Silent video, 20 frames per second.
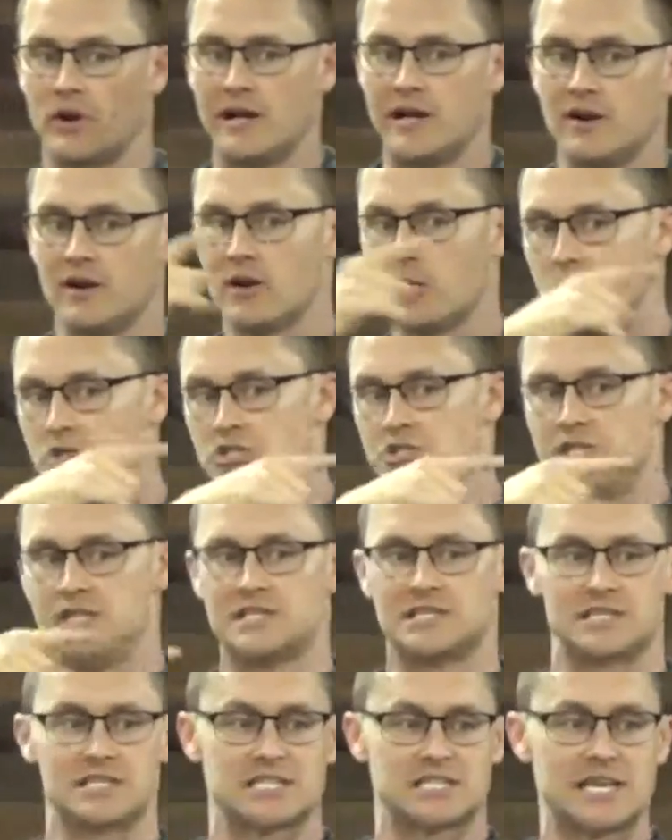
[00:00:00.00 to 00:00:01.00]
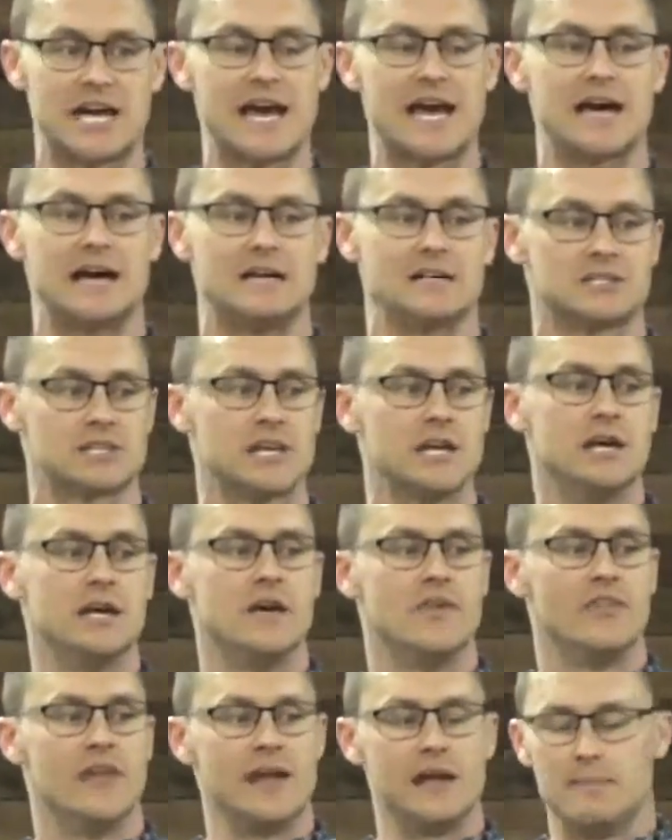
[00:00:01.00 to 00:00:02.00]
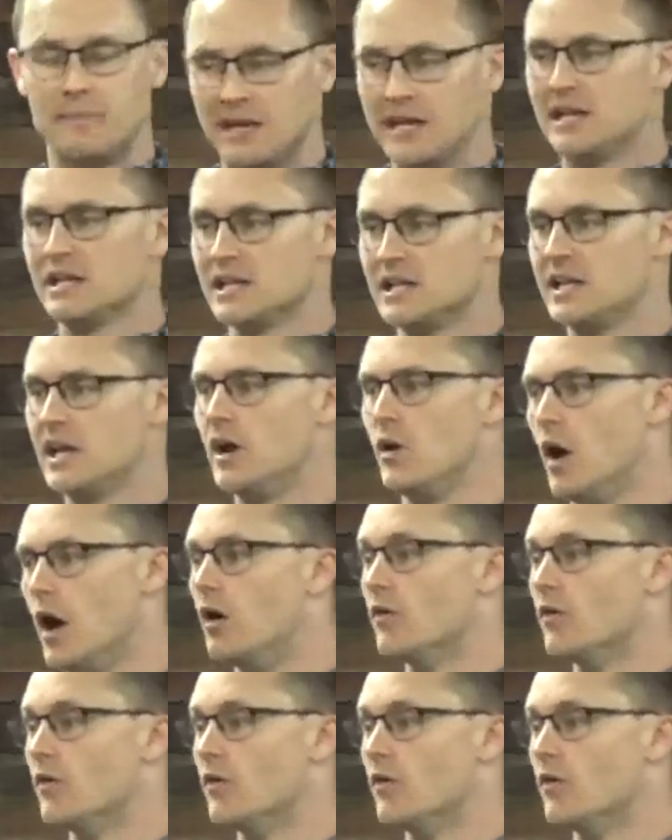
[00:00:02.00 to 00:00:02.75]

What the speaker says: are hearing what Jesus says, they immediately know,